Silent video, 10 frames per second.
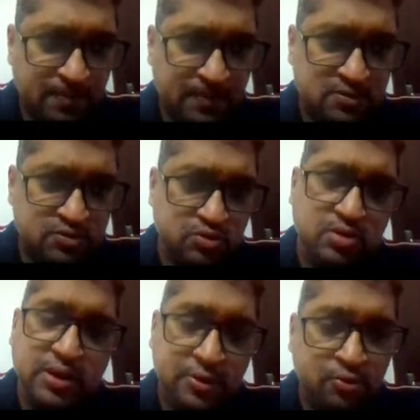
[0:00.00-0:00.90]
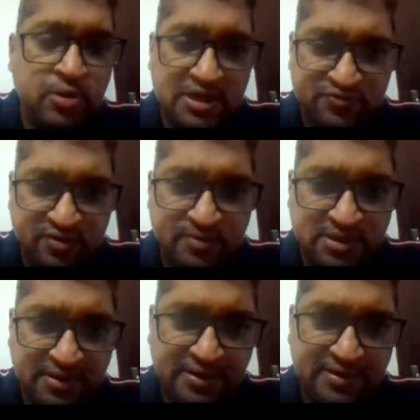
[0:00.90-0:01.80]
So a new hash will be
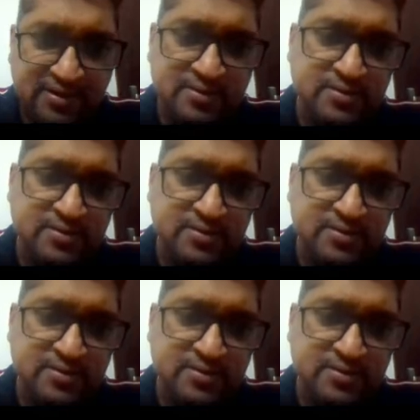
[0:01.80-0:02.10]
generated.